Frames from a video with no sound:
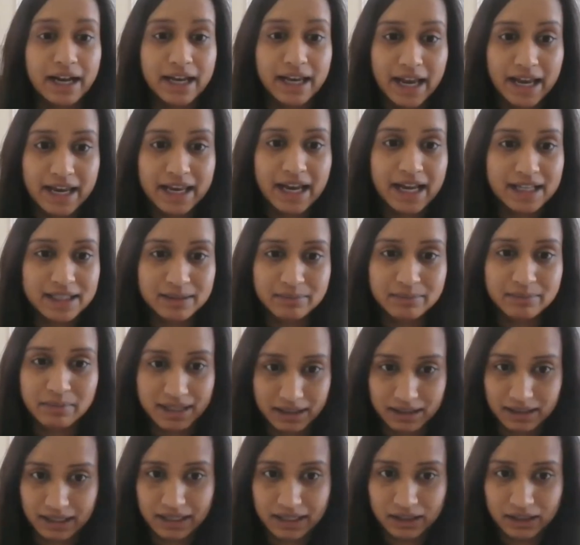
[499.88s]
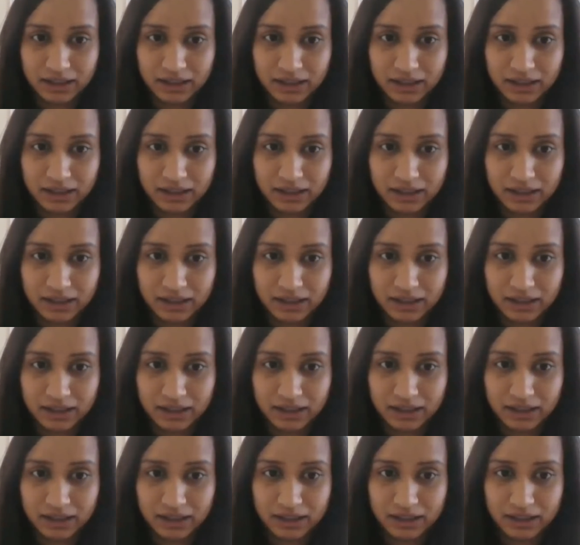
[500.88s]
C I A has, has, has
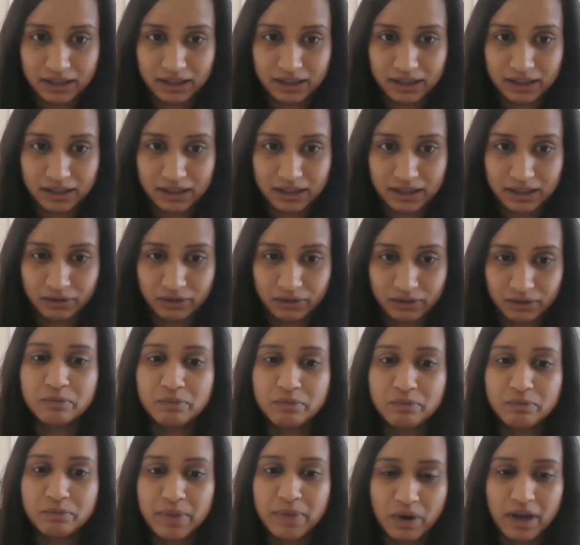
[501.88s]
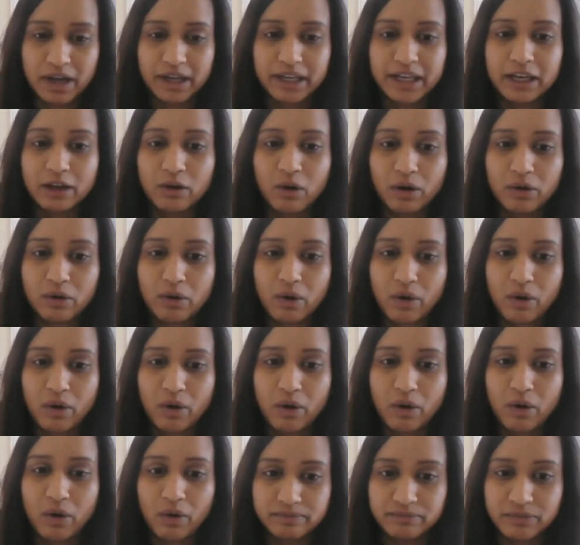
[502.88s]
has been involved with that and been
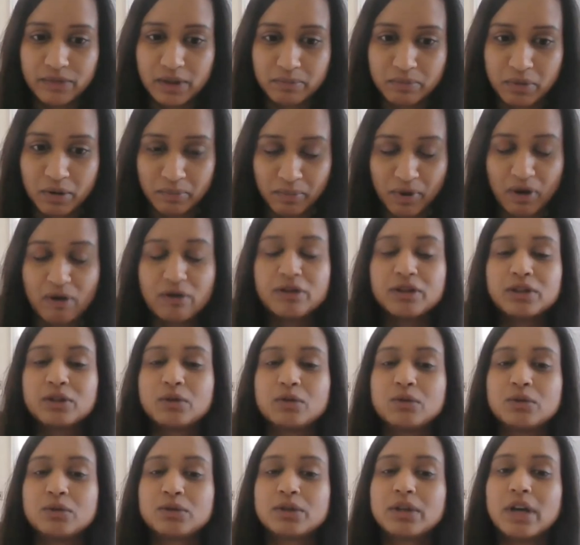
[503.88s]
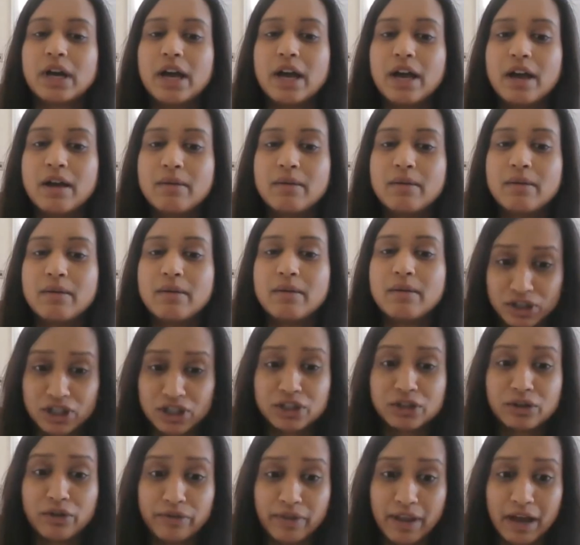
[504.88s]
working on the, the proposals, um,
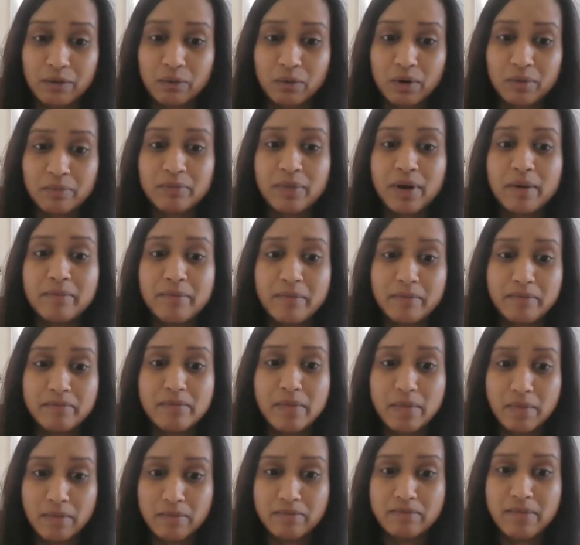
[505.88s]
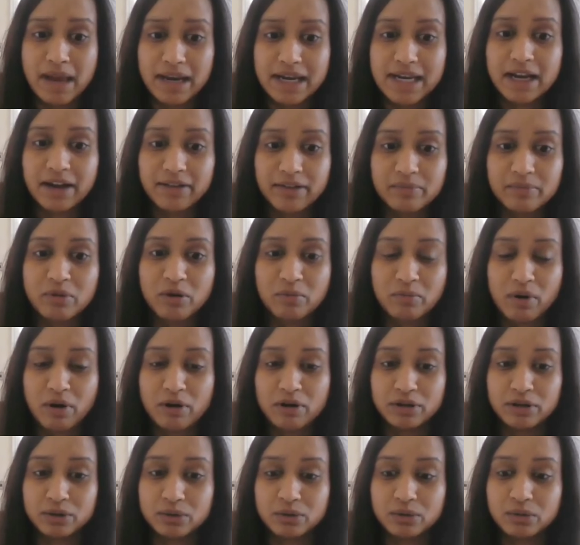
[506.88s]
not just on that one, but many other
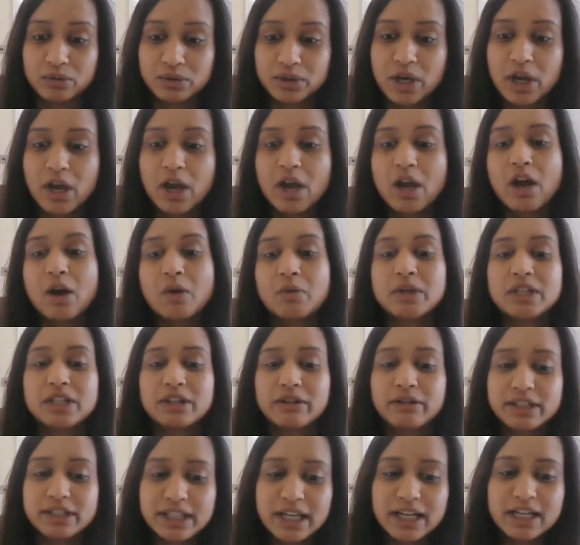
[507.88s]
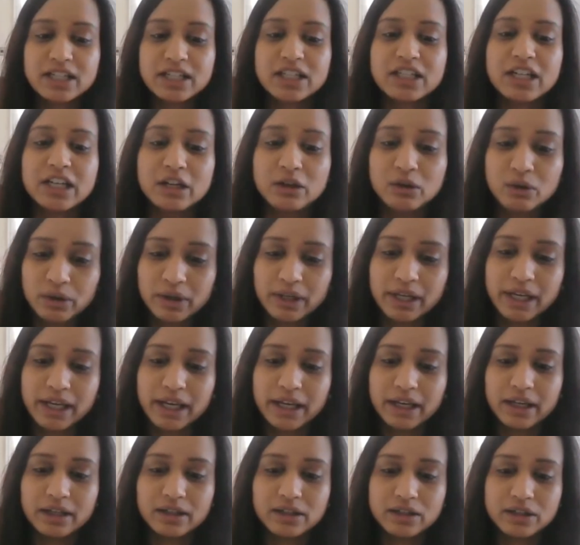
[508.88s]
proposals, which are essentially
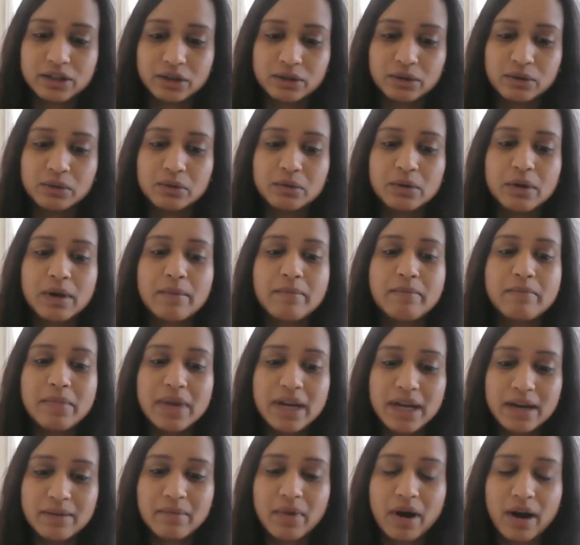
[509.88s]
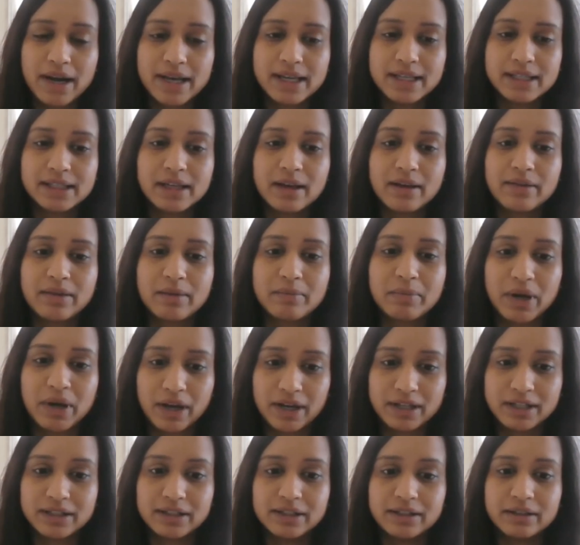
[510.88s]
looking to minimise the
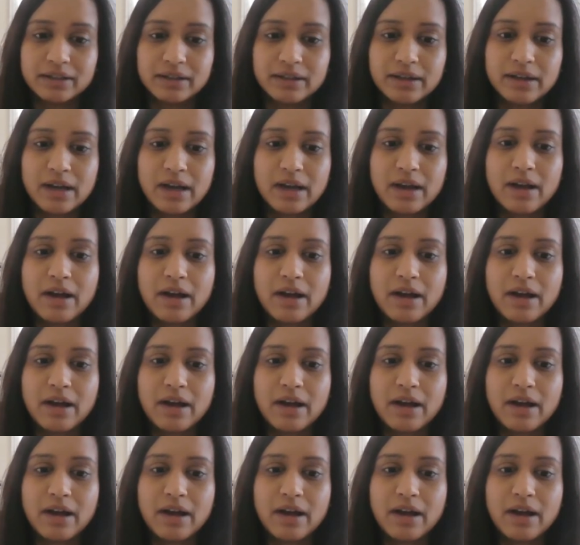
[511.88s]
burden